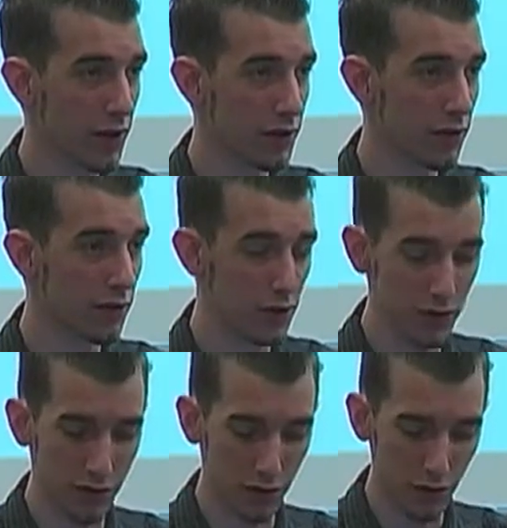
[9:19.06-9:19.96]
action or
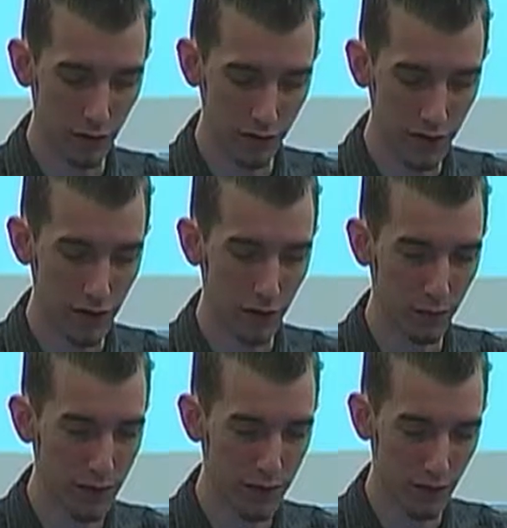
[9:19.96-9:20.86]
just a
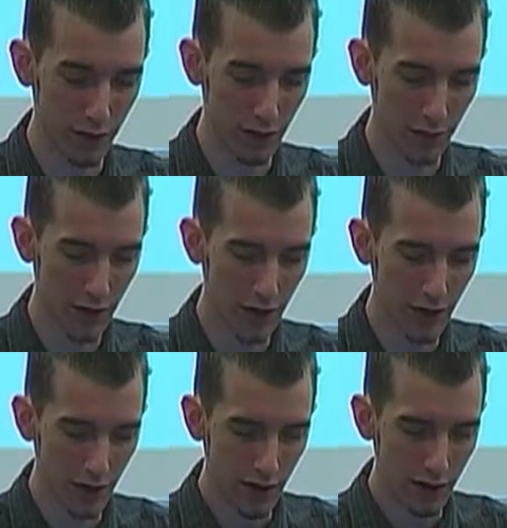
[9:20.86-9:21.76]
general meeting coming up.
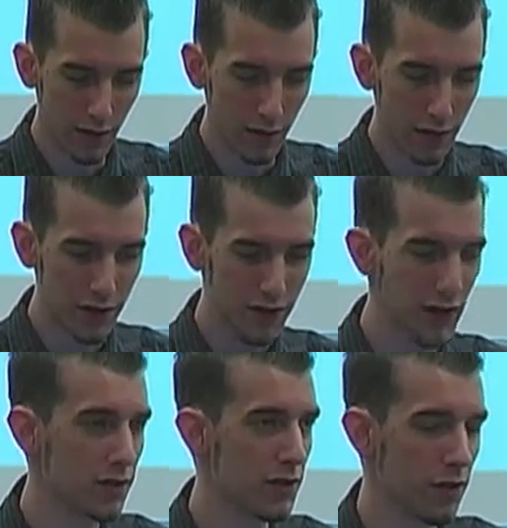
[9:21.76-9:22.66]
Make
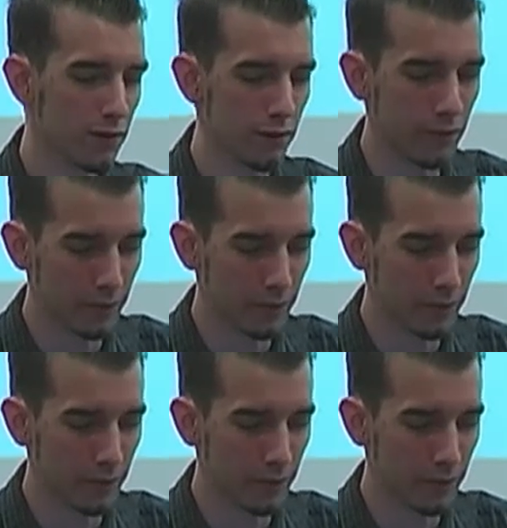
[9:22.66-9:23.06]
yourselves known.